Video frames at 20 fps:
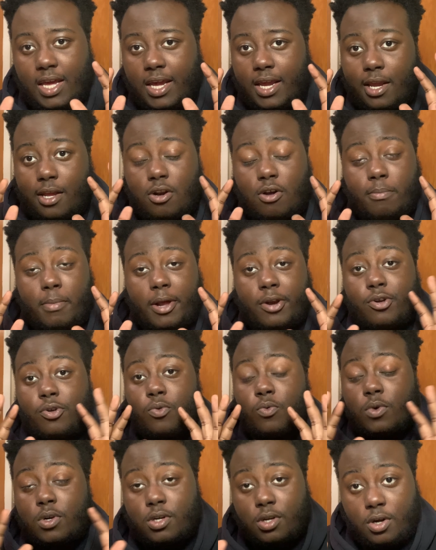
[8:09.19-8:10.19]
It don't matter
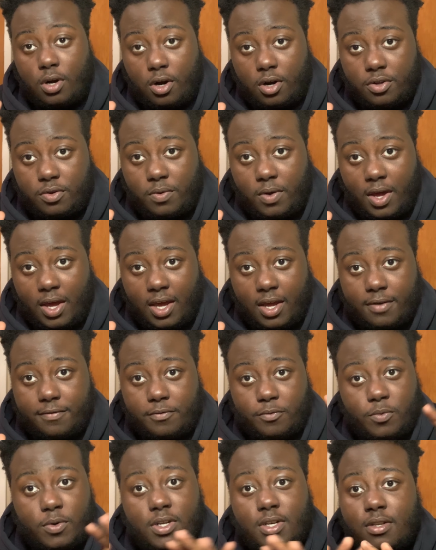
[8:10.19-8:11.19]
what car you have,
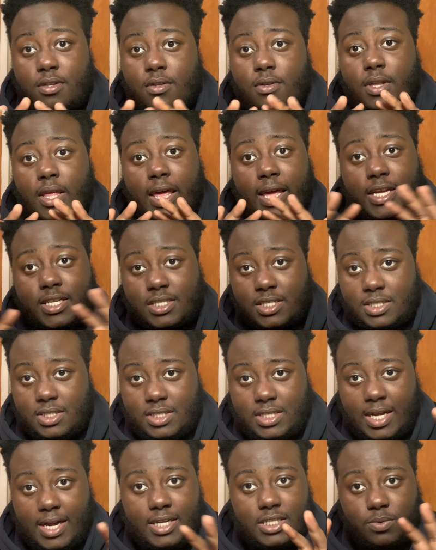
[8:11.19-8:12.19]
what engine
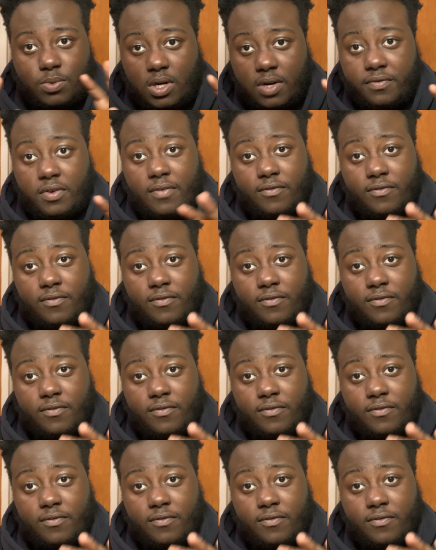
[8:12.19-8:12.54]
size, whatever.